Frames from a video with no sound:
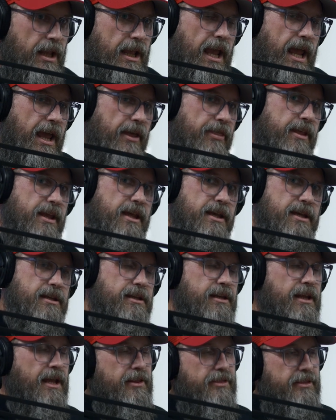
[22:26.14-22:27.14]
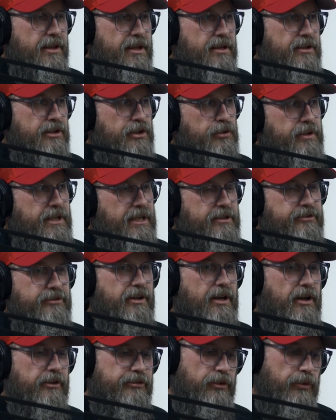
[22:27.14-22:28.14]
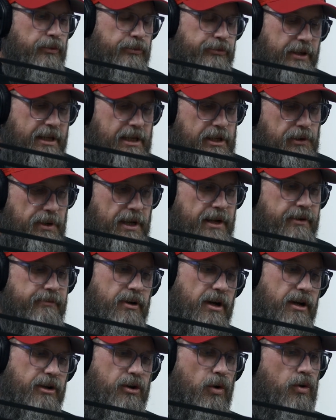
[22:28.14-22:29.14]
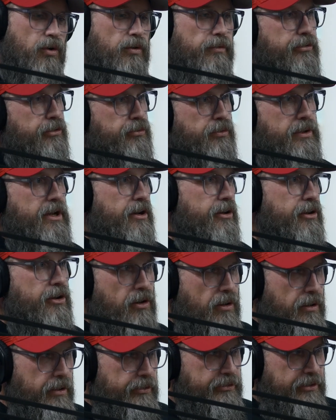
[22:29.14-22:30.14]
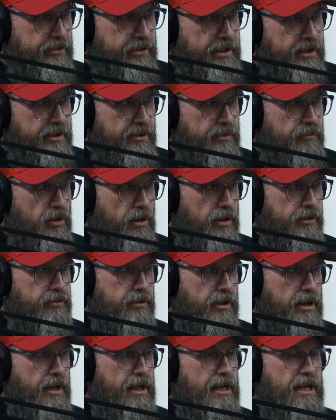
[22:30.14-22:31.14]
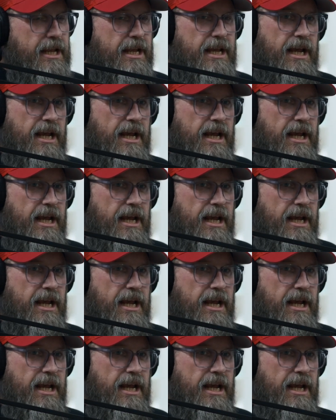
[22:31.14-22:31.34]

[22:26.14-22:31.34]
And then you get to, so say you have a goal of 300 cars at the end of the month, right?